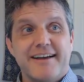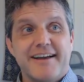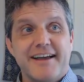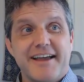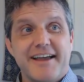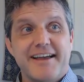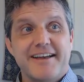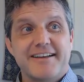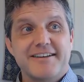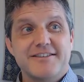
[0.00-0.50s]

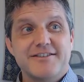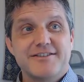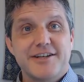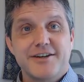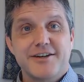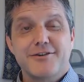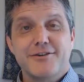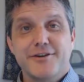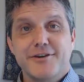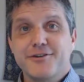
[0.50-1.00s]
And
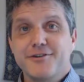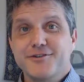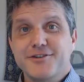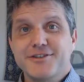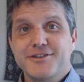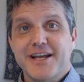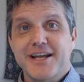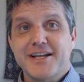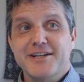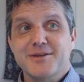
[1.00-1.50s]
generally, you'll
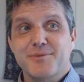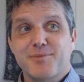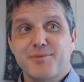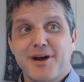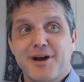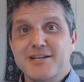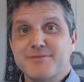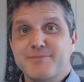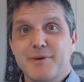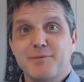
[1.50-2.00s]
just kind of
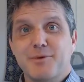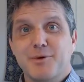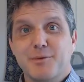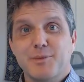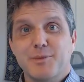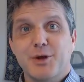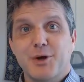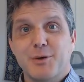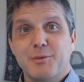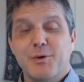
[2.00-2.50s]
surprise people and
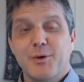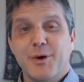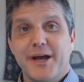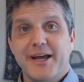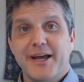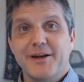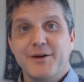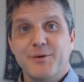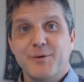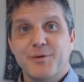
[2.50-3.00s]
blow them
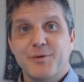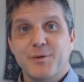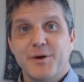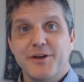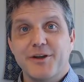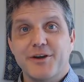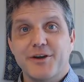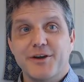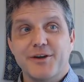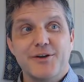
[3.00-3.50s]
away with what
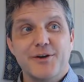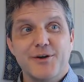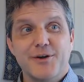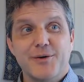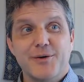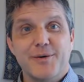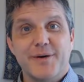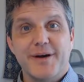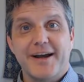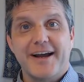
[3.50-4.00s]
you can
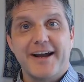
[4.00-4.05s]
do.